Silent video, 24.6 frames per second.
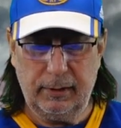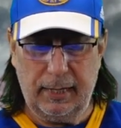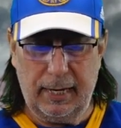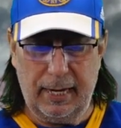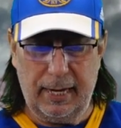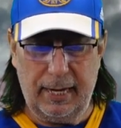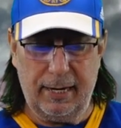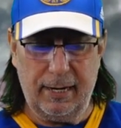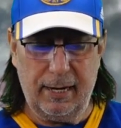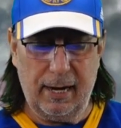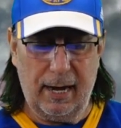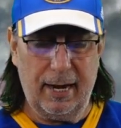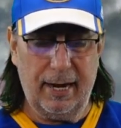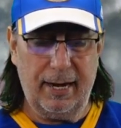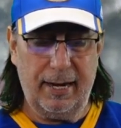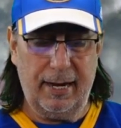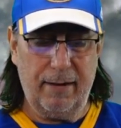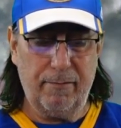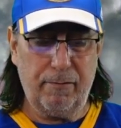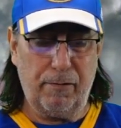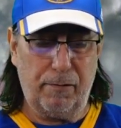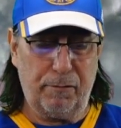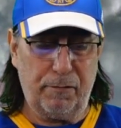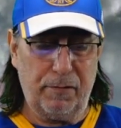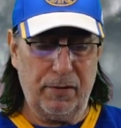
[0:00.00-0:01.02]
And I
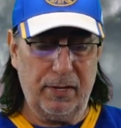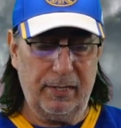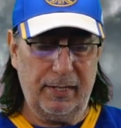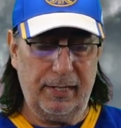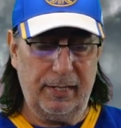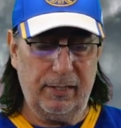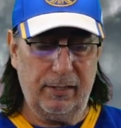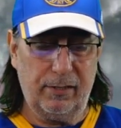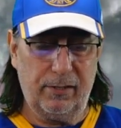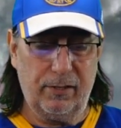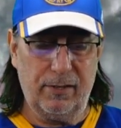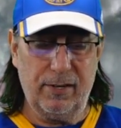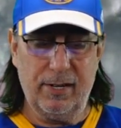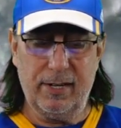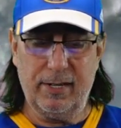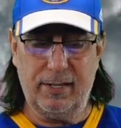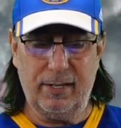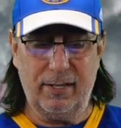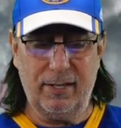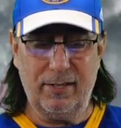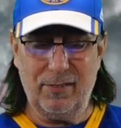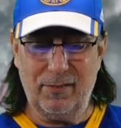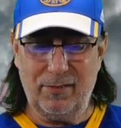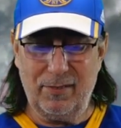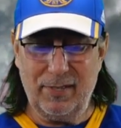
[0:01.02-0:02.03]
have a feeling they're not
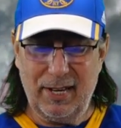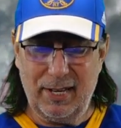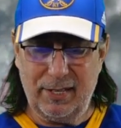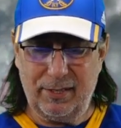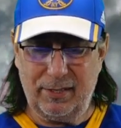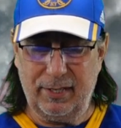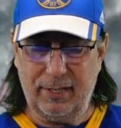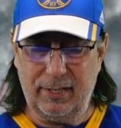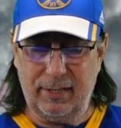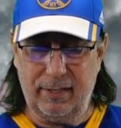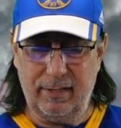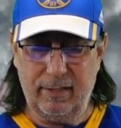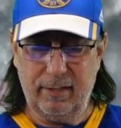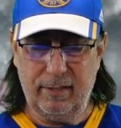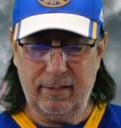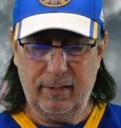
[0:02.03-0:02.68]
going to do nothing.